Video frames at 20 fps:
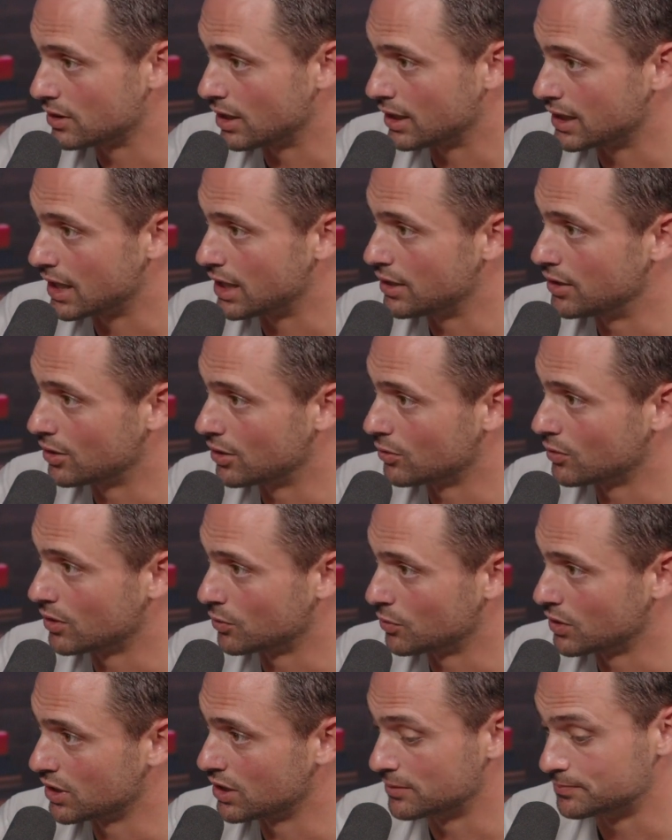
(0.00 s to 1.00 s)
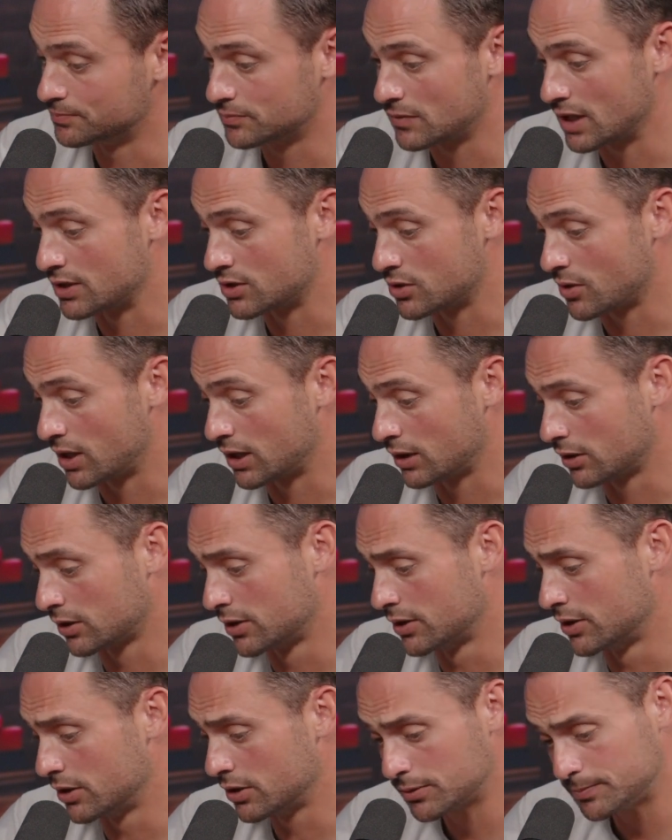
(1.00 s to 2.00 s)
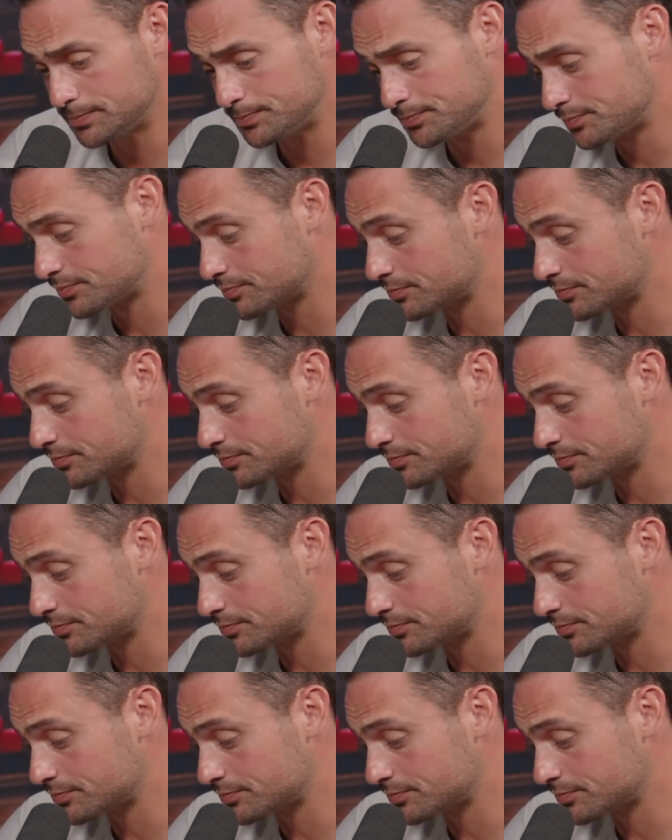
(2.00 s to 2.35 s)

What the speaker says: I got nowhere with it. And so I learned